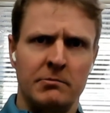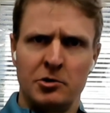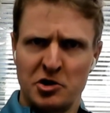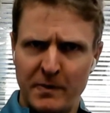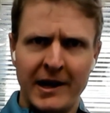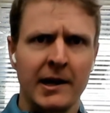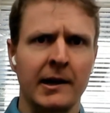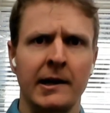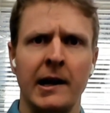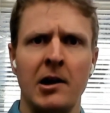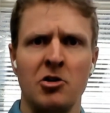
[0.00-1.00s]
do speaking
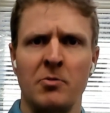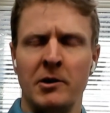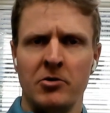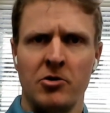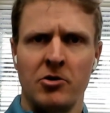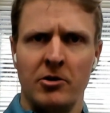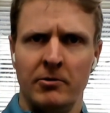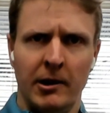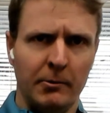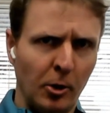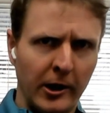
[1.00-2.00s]
engagements and
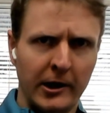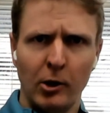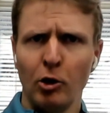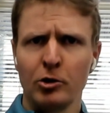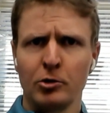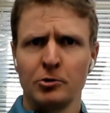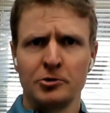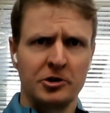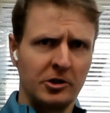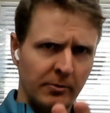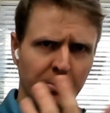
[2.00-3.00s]
I'm writing
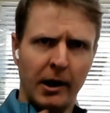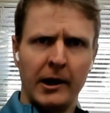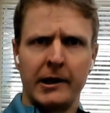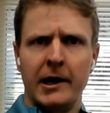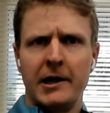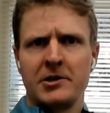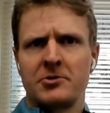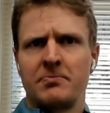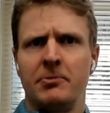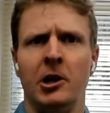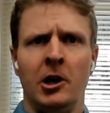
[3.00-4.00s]
articles and on
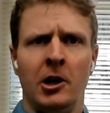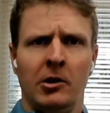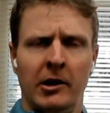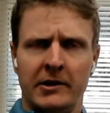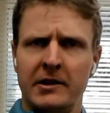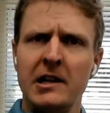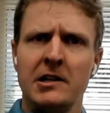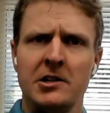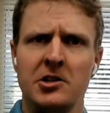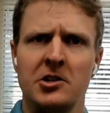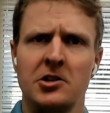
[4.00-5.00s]
podcasts like
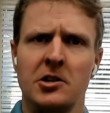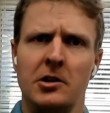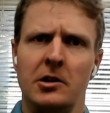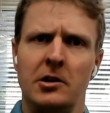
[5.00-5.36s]
these is